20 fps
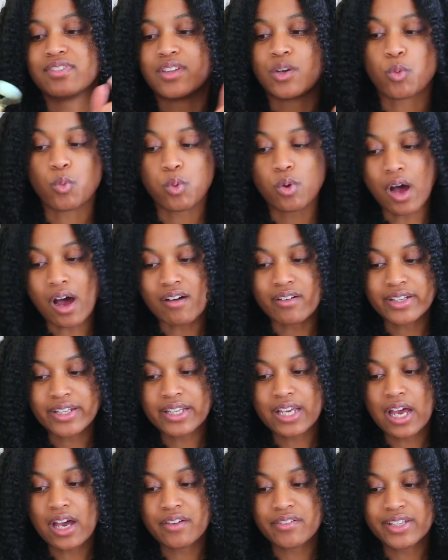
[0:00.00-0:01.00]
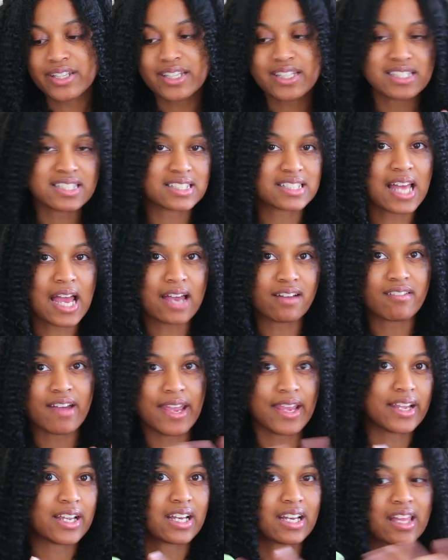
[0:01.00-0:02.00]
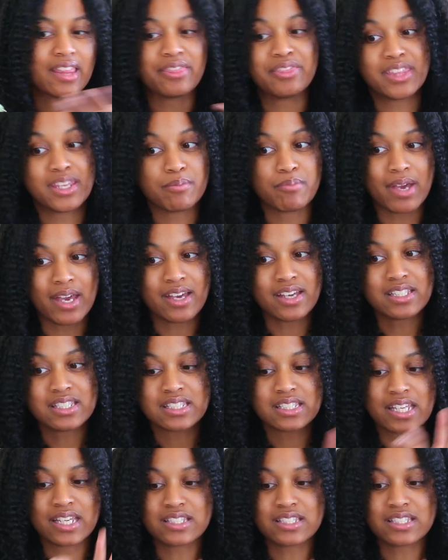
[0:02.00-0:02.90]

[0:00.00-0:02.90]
the quality of it is not like the best.